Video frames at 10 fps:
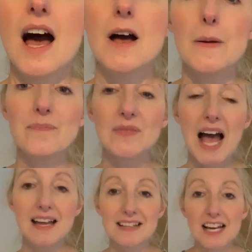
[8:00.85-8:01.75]
um,
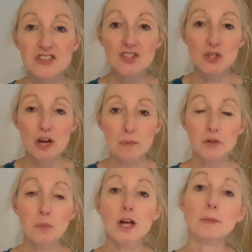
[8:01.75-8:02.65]
and I just thought it
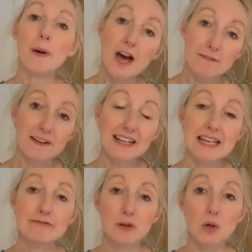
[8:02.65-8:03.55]
would work
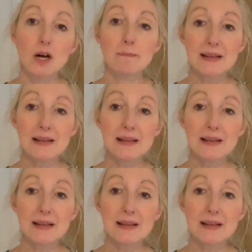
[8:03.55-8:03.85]
perfectly for a